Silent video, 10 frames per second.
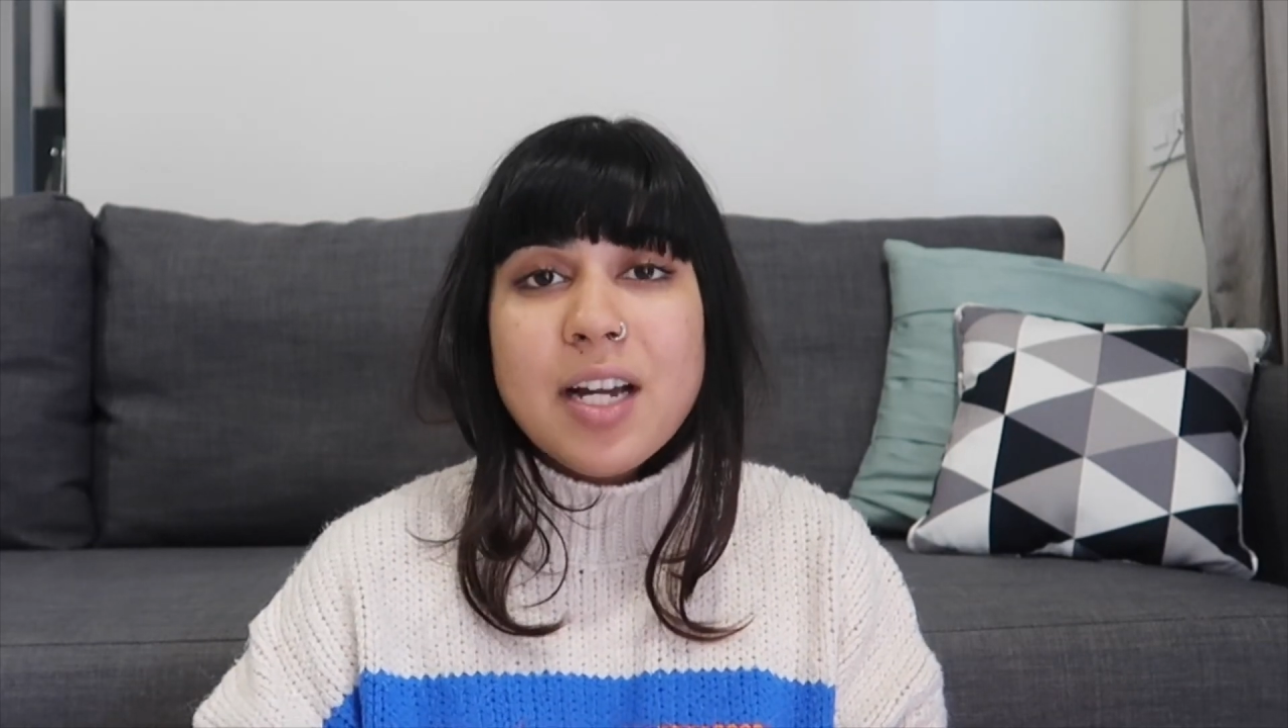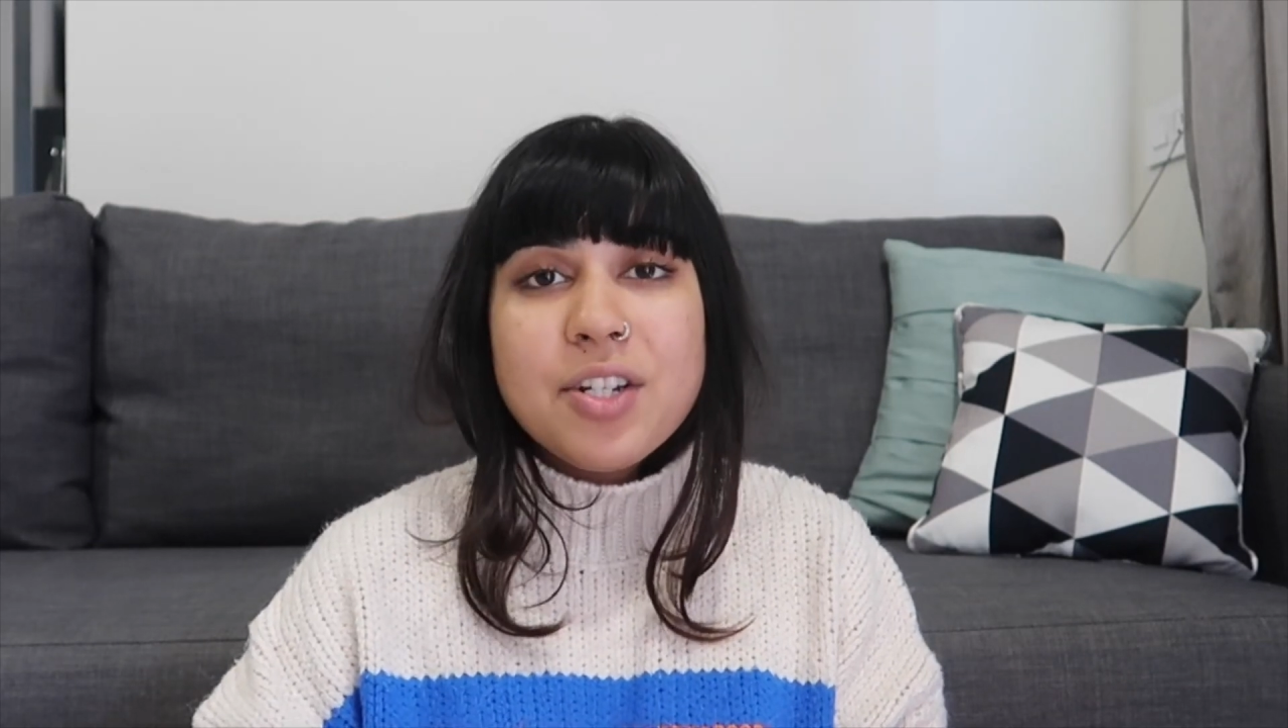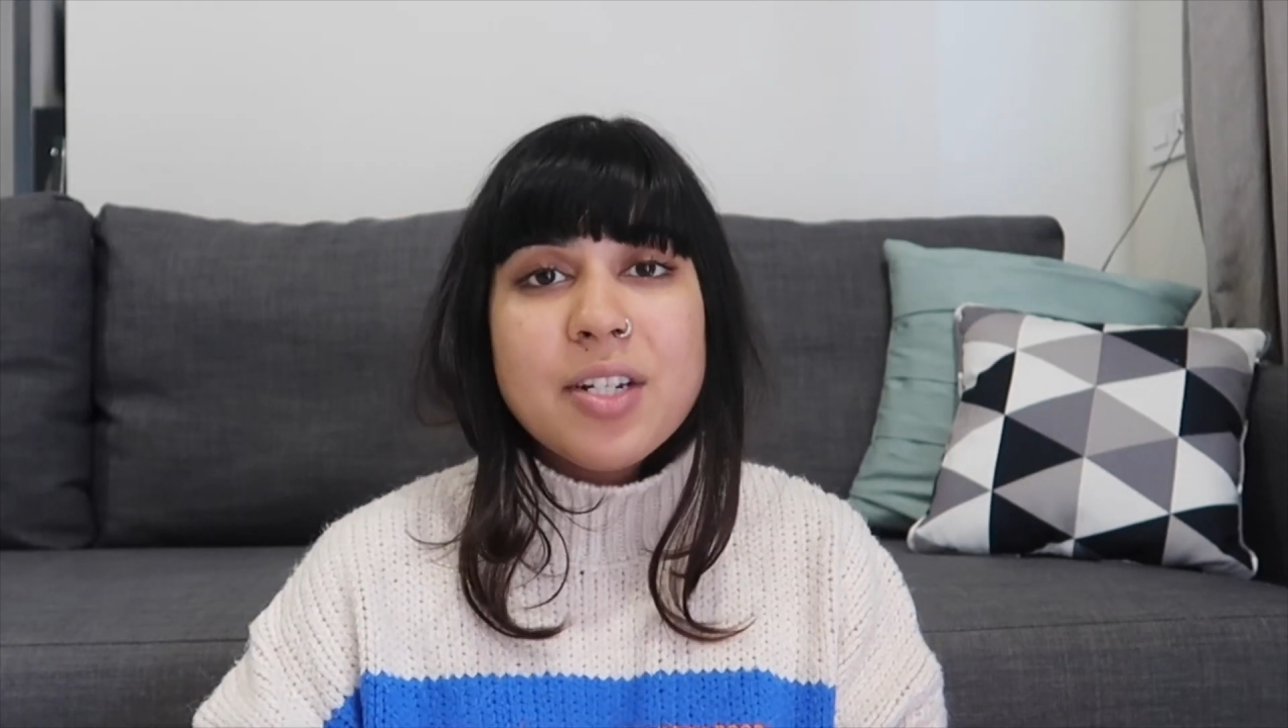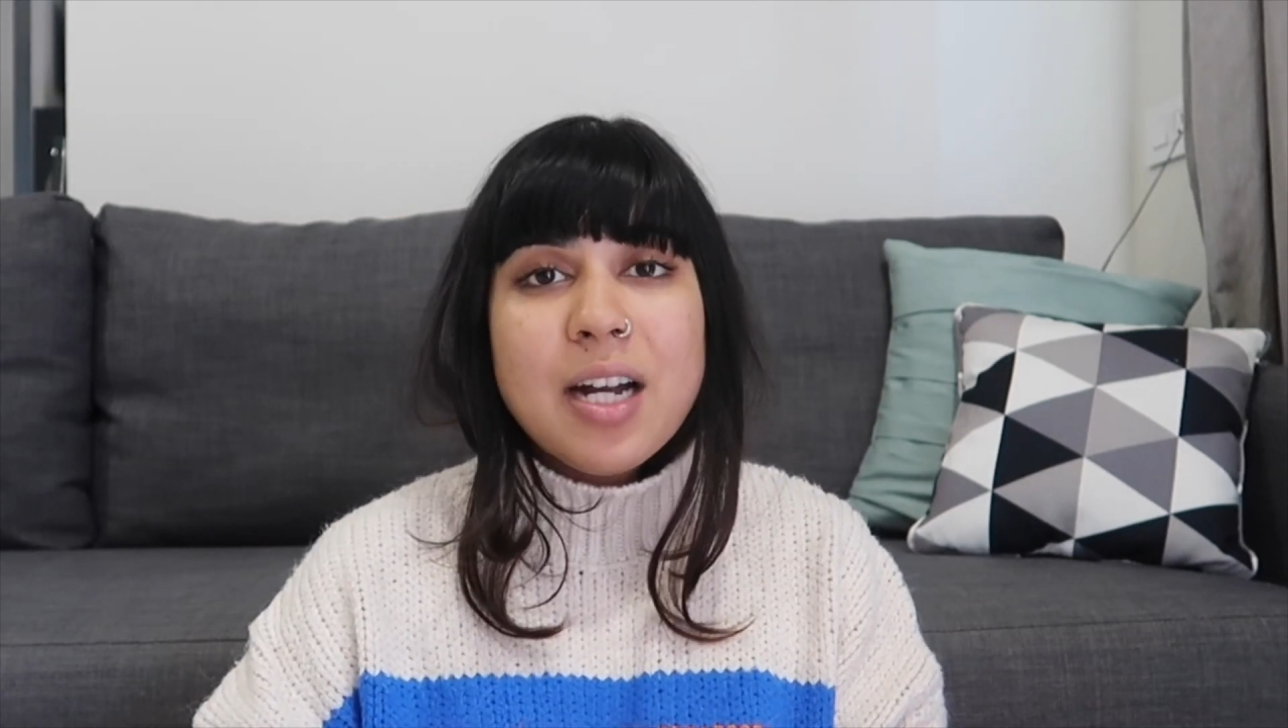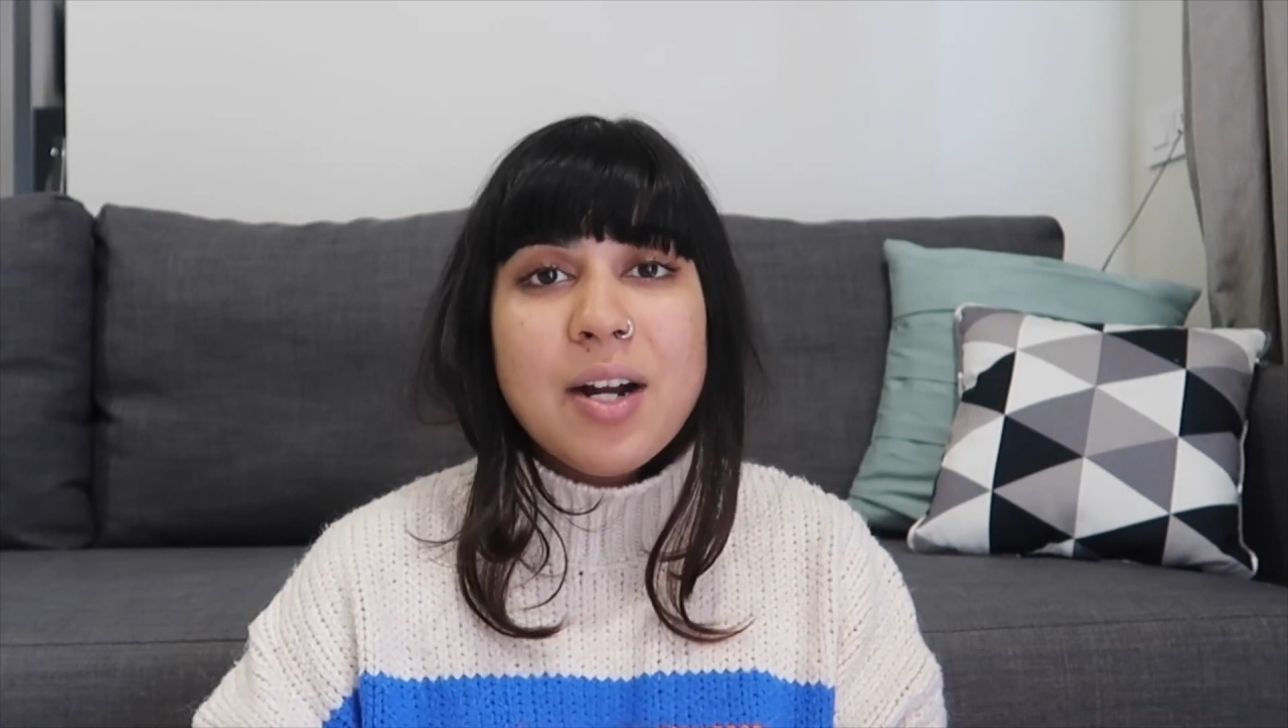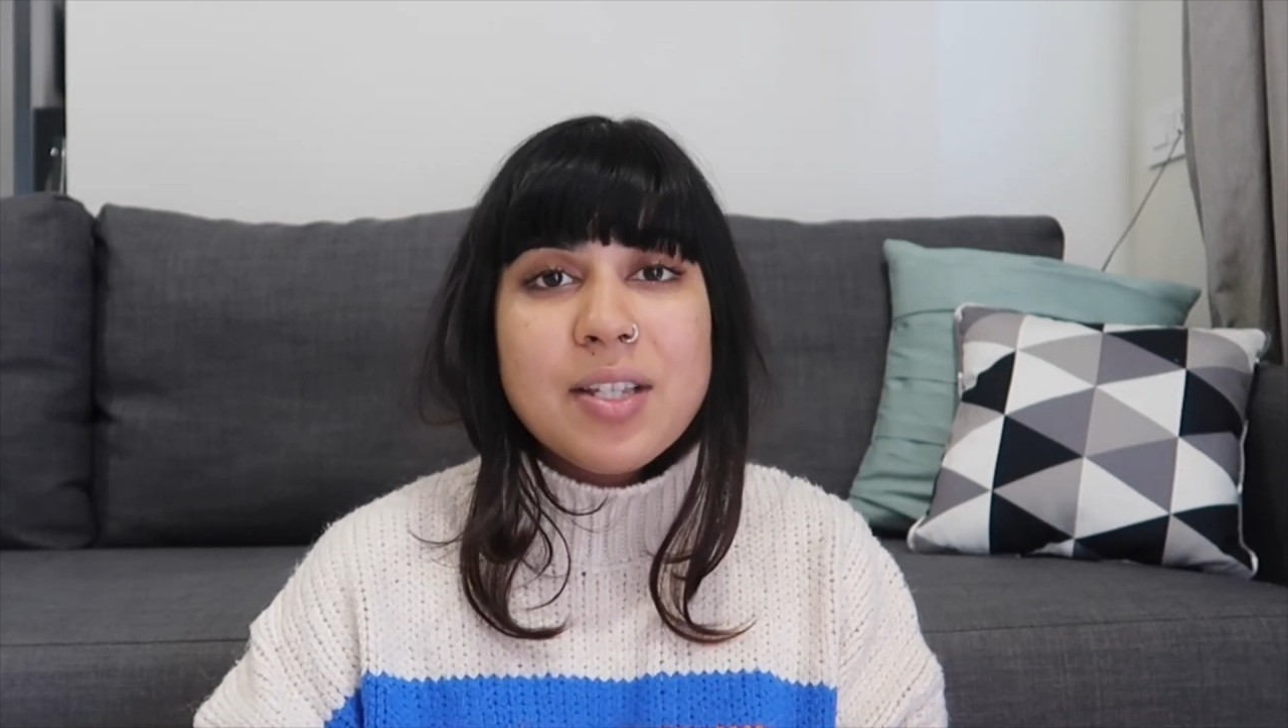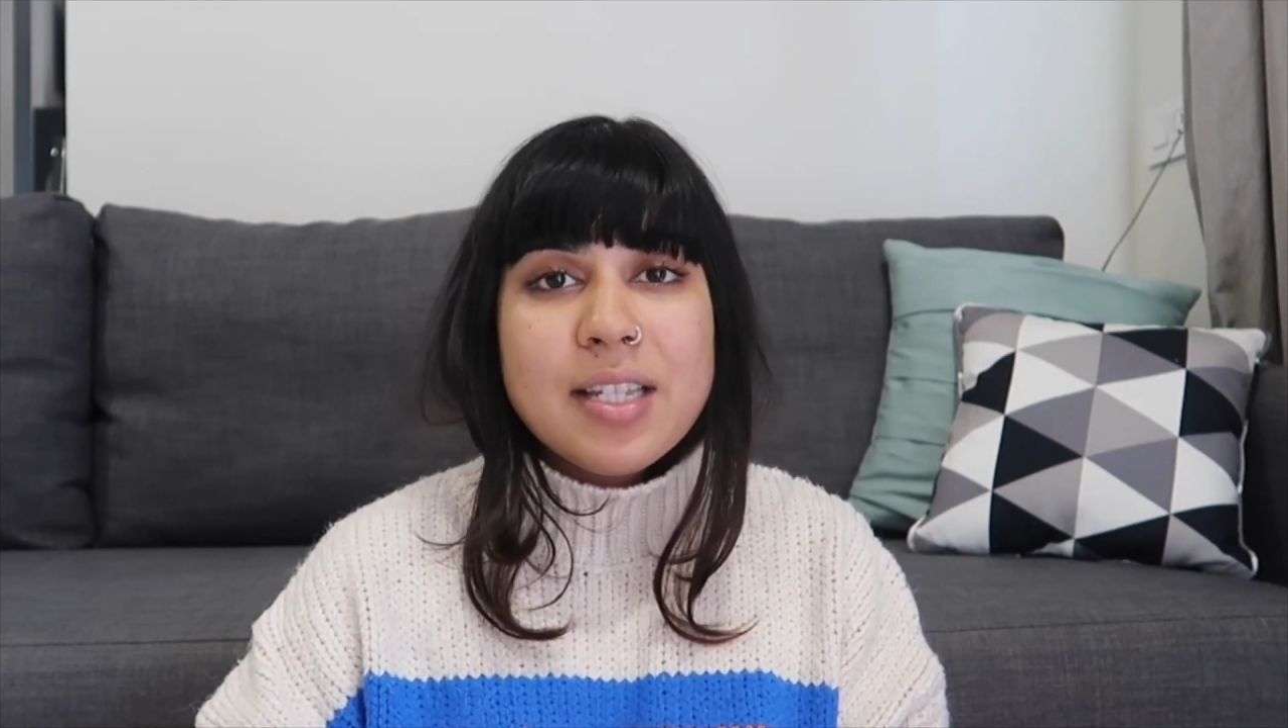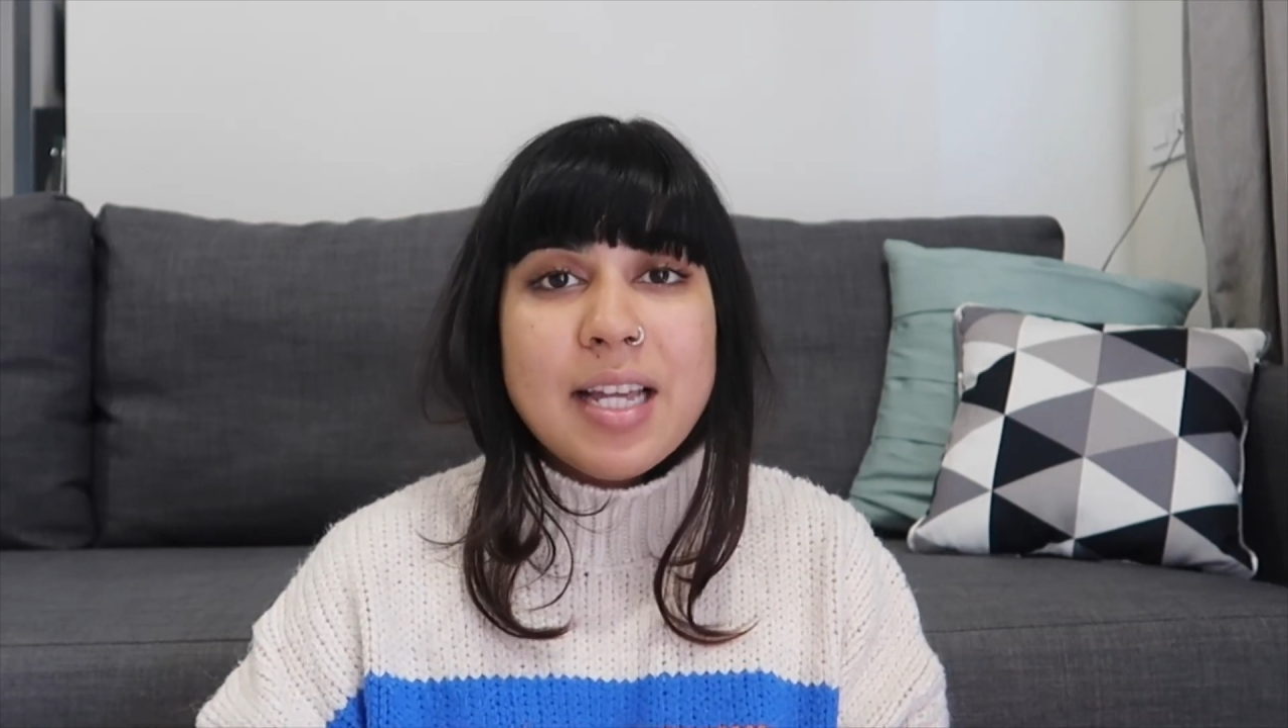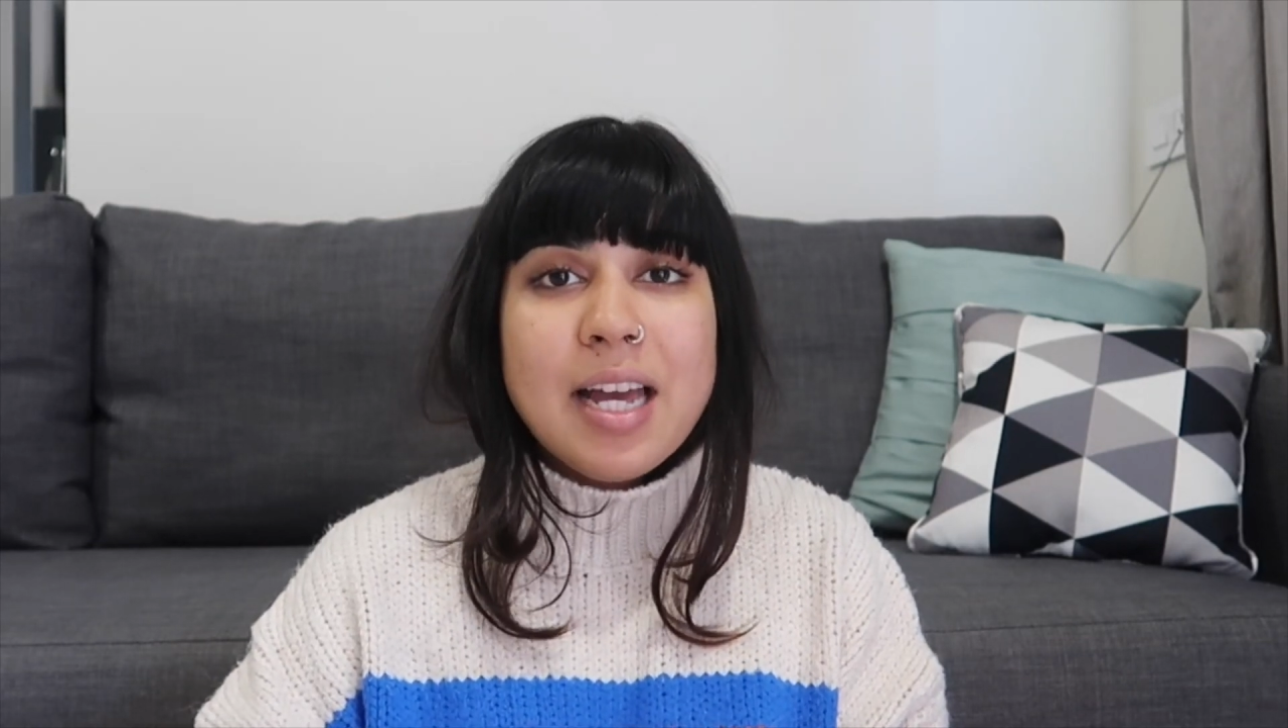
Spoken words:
fashion accounts